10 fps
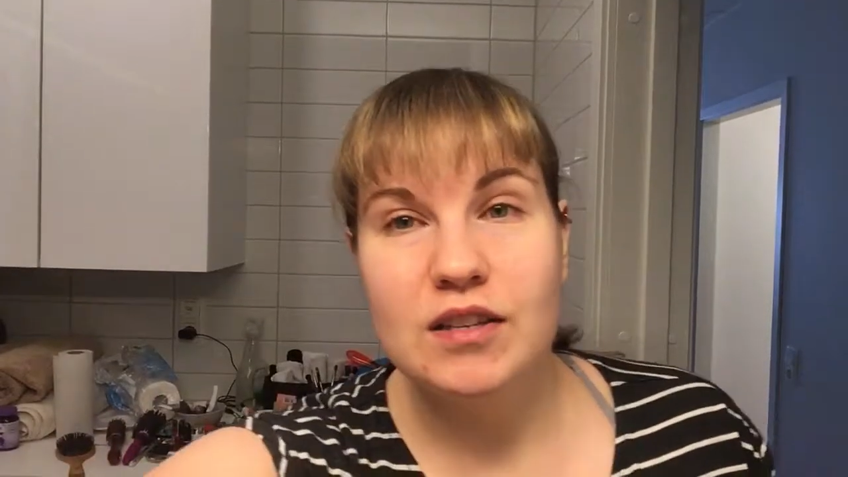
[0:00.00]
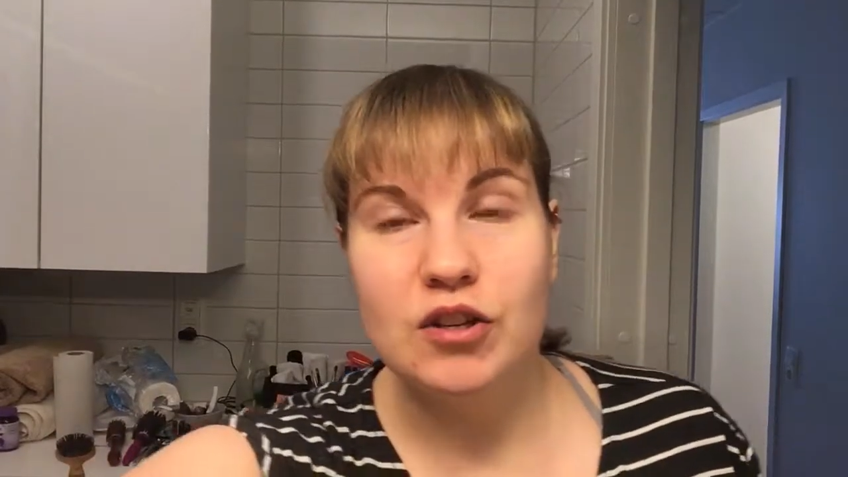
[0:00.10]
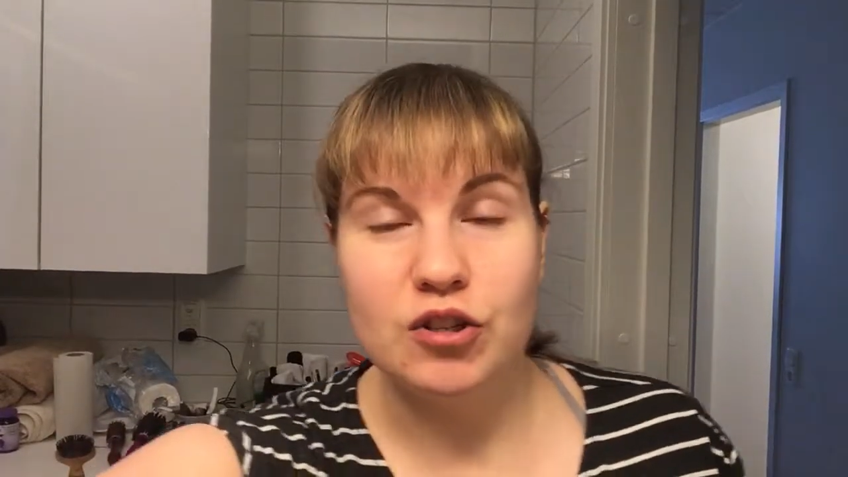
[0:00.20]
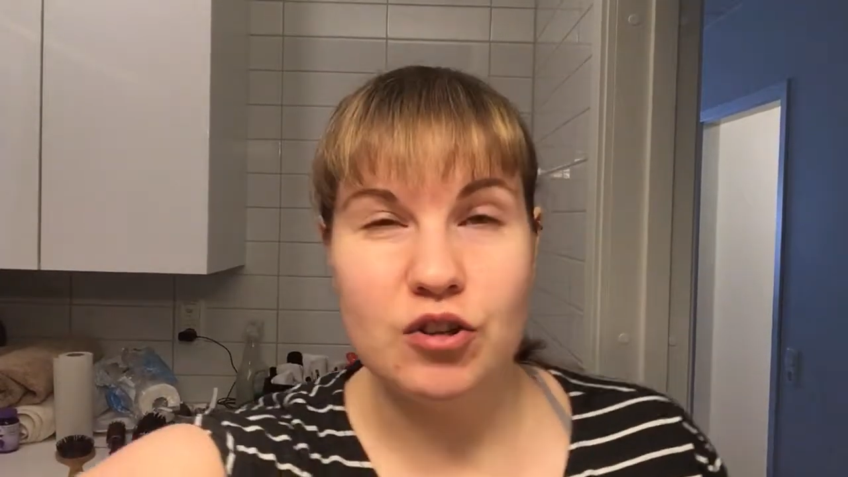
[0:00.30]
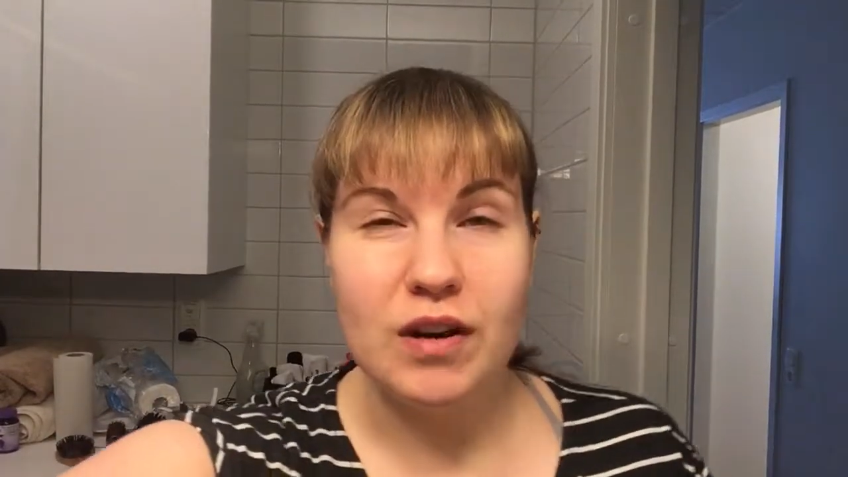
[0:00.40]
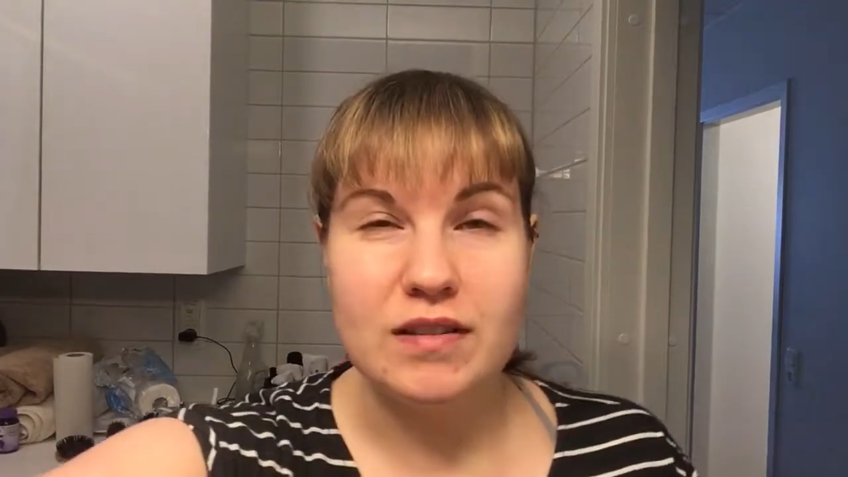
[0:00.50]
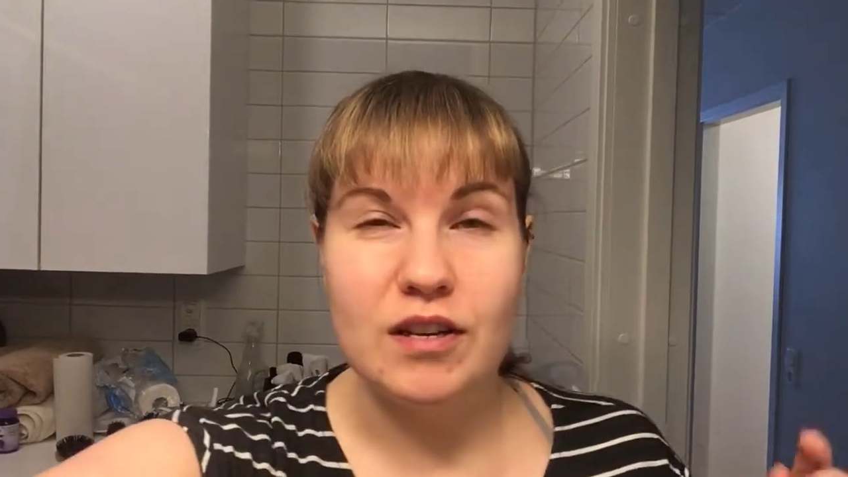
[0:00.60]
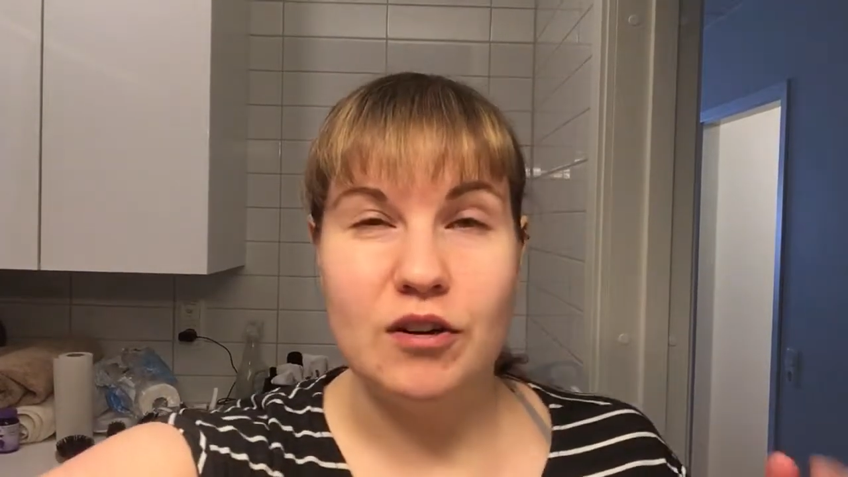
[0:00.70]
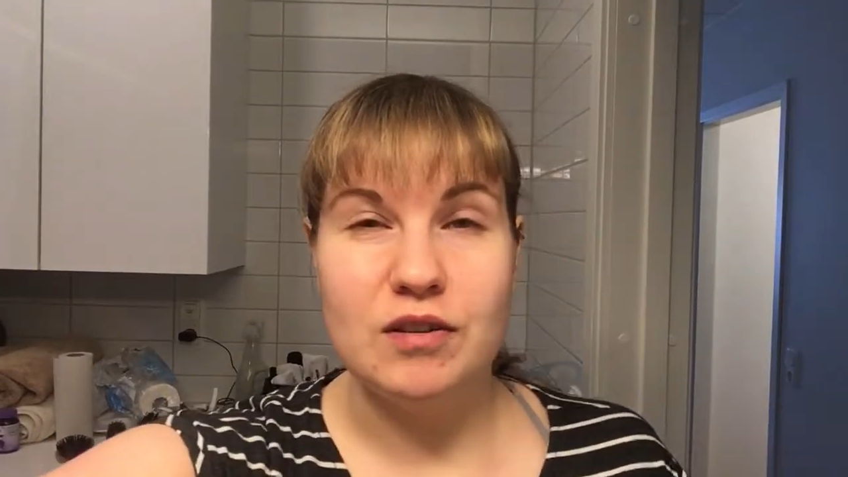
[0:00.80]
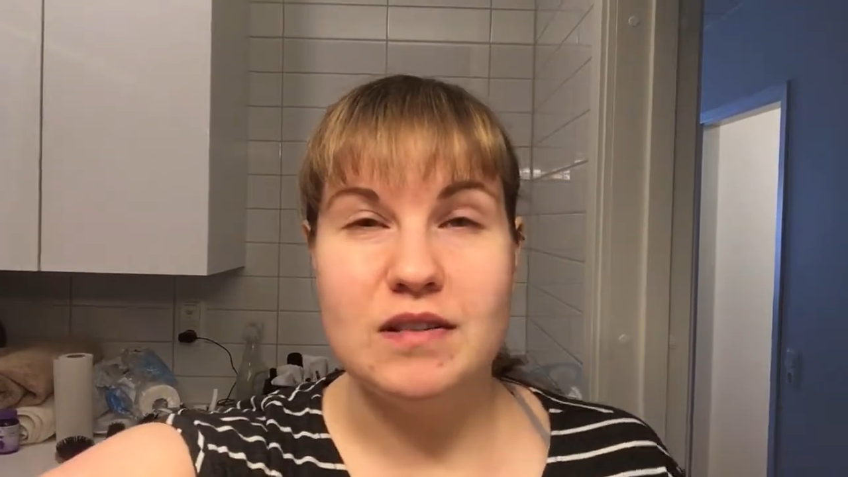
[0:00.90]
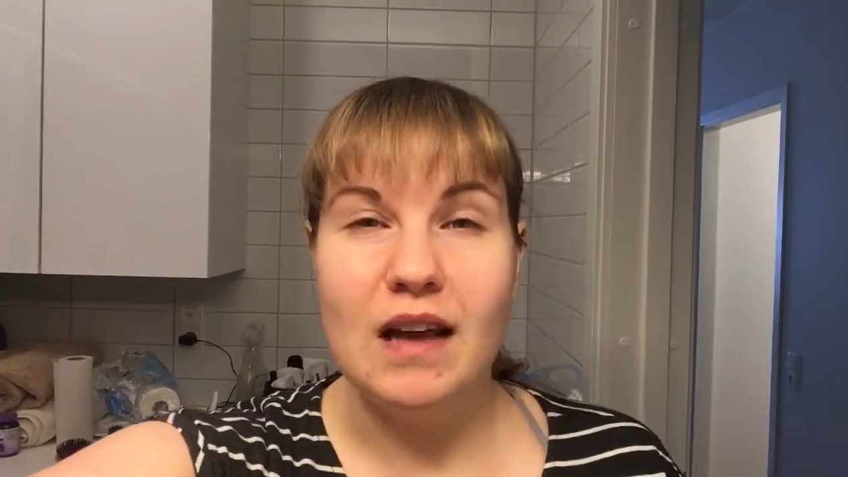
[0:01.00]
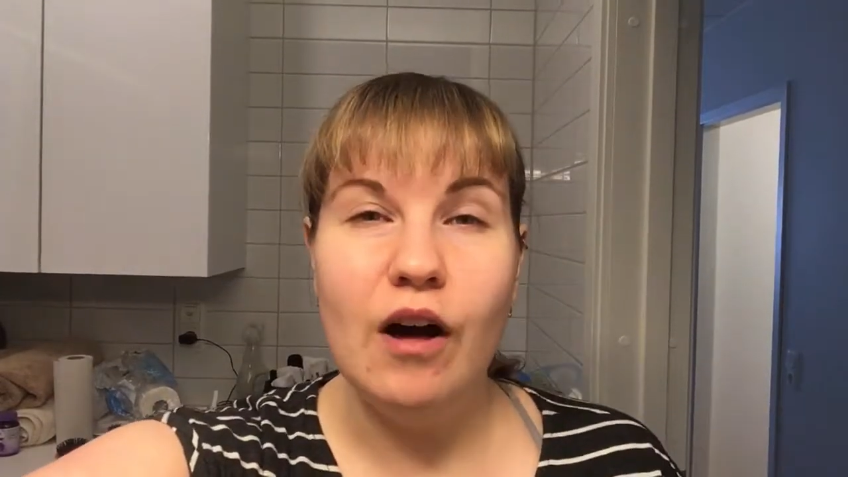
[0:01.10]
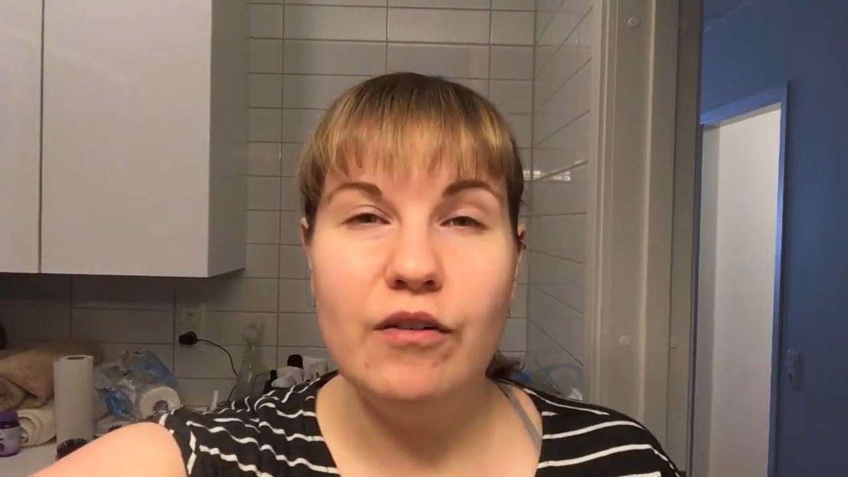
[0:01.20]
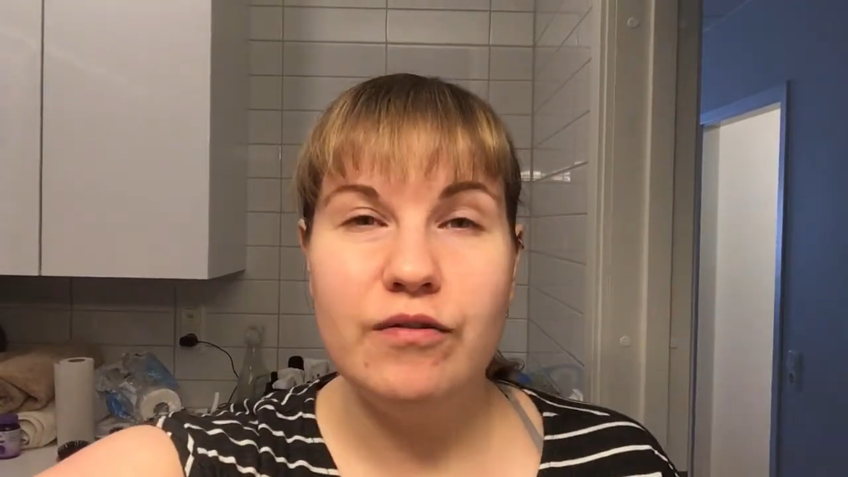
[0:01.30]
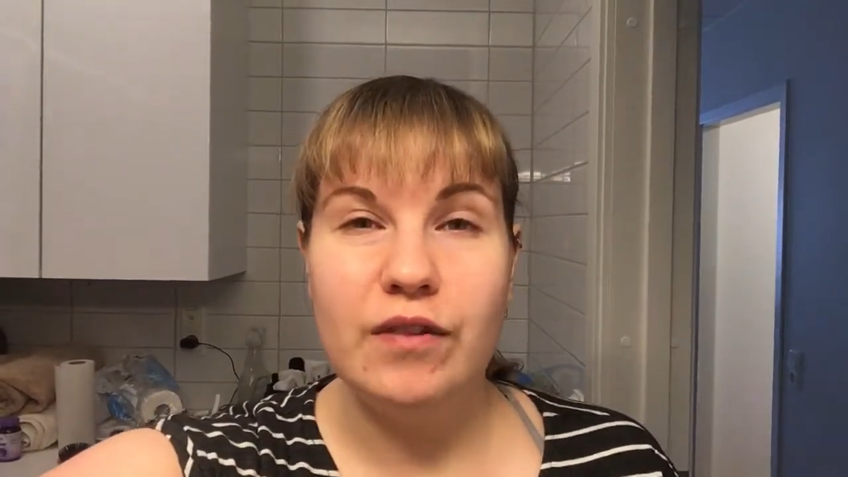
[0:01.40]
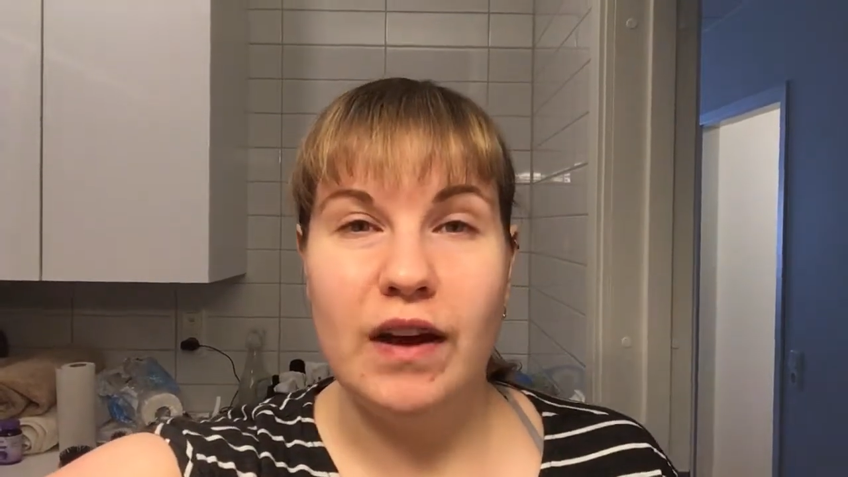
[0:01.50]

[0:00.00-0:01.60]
your trust in yourself